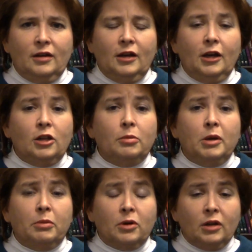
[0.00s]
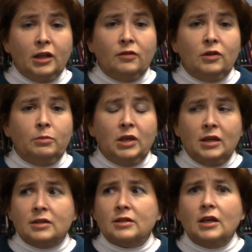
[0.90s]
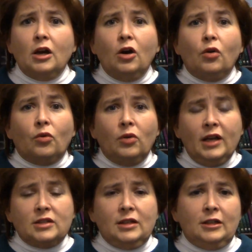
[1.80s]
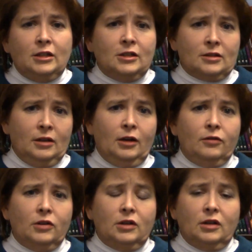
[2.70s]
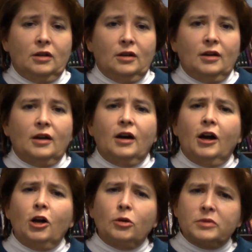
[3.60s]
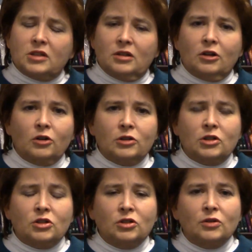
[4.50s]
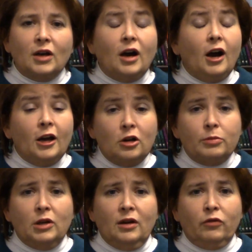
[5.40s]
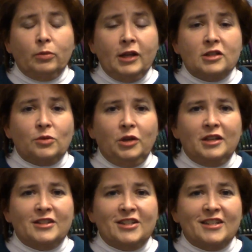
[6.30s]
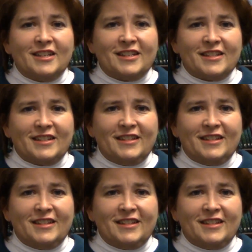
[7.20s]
and you'll be able to live in peace, resting in His love. I hope this encourages you. I hope you have a blessed week in Jesus.